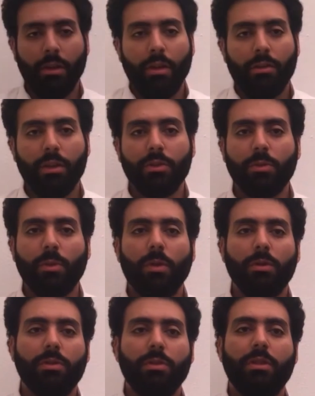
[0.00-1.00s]
This will
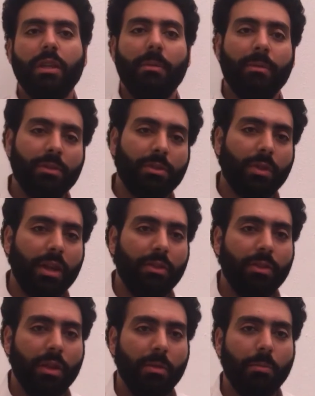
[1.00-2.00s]
also demonstrate
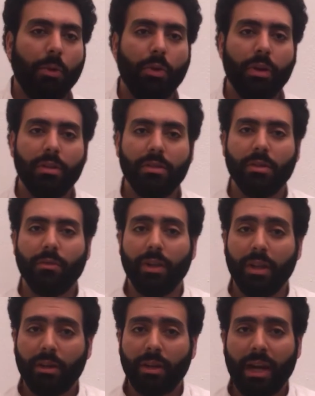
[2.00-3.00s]
the importance of
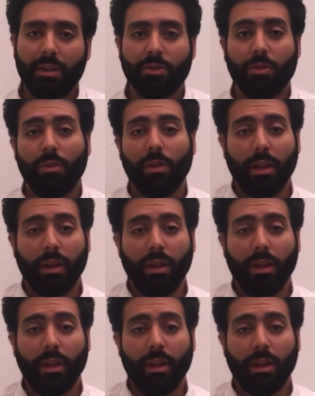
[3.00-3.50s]
international